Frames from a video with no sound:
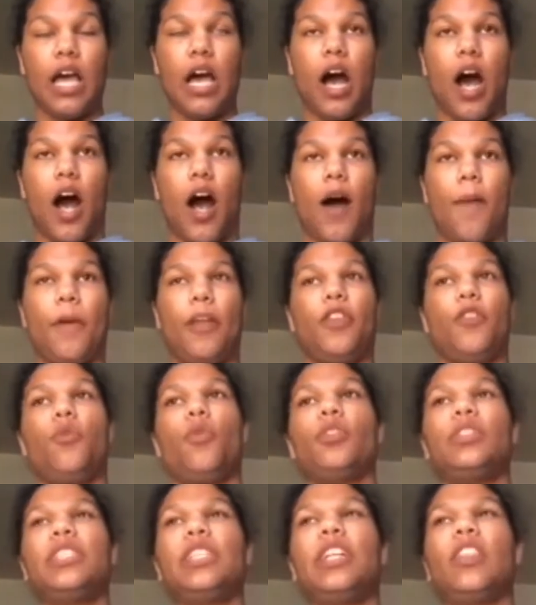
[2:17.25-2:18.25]
And you
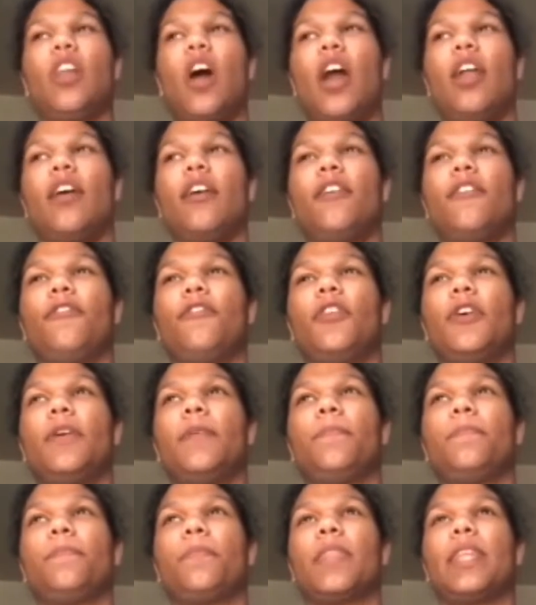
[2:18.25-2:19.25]
won't see a lot of
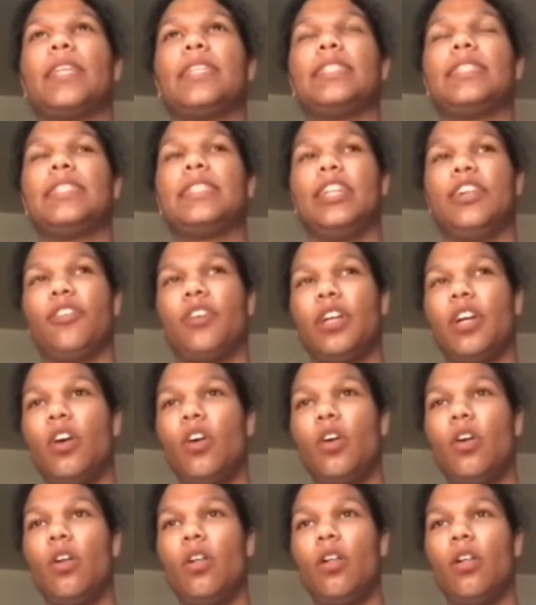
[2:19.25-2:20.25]

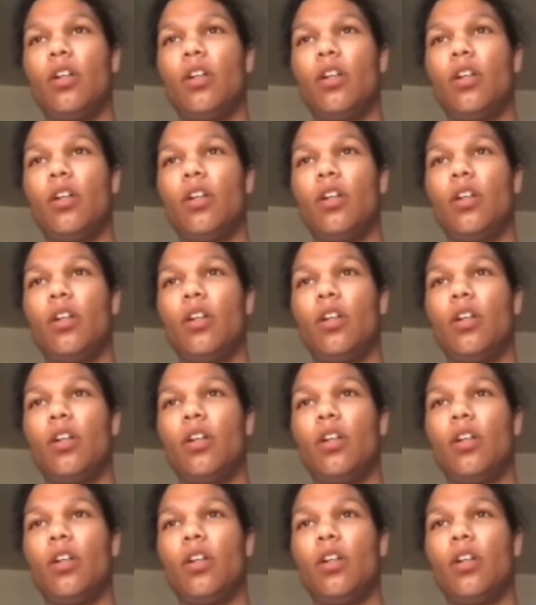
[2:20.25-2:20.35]
cereal